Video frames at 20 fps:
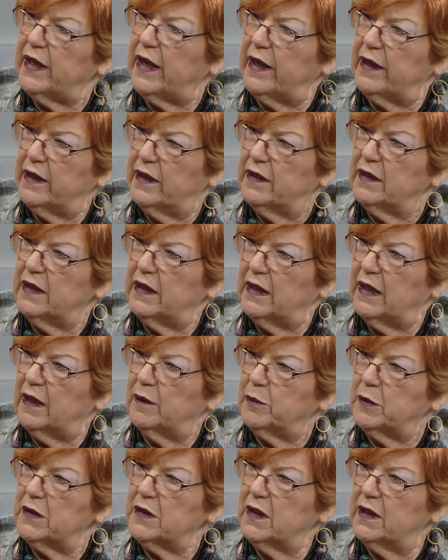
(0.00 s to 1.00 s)
at
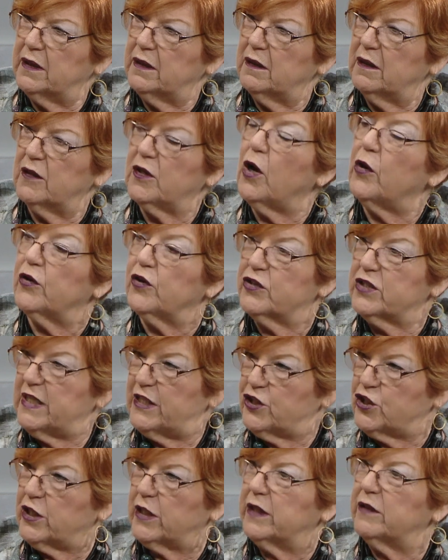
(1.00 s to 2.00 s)
Indianapolis? No, you're
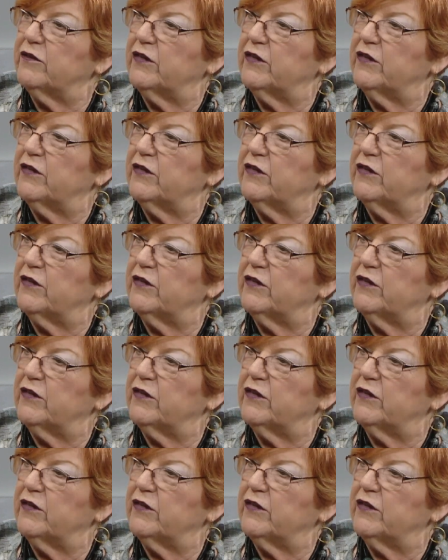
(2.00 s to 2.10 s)
teaching in